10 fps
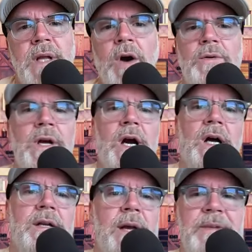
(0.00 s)
Oh
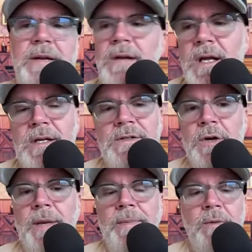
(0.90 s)
God, I mean,
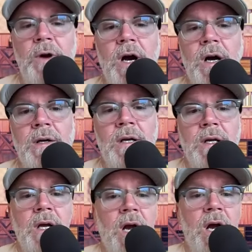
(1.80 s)
don't get me wrong.
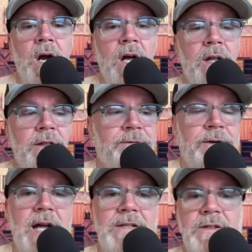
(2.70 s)
Uh, the
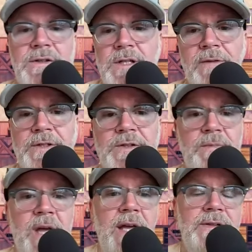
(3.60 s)
fractal stuff is
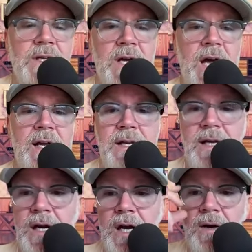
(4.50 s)
amazing. Like
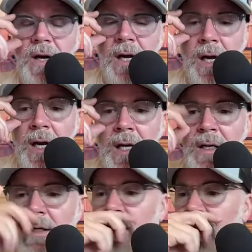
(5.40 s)
you know, uh,
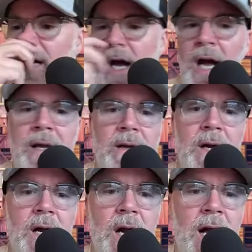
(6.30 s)
incredible. Yeah, I,
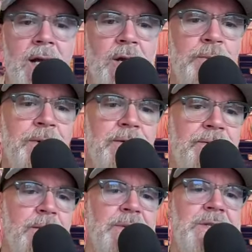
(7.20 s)
beautiful. I stuff. opened
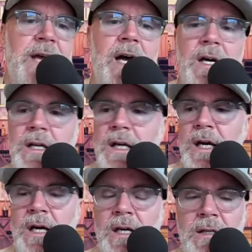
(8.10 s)
for
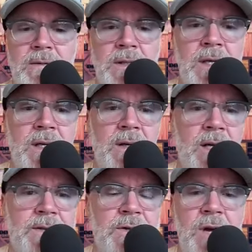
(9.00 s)
Metallica. Uh,
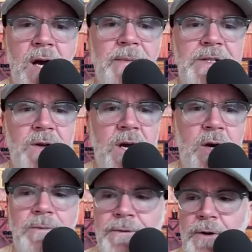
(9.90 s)
I do comedy, so I
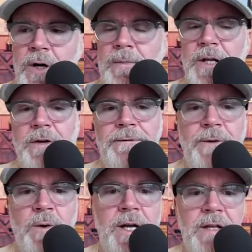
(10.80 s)
opened for them on their
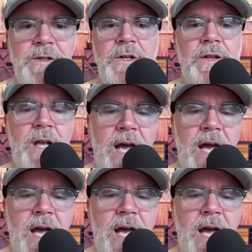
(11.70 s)
40th. So the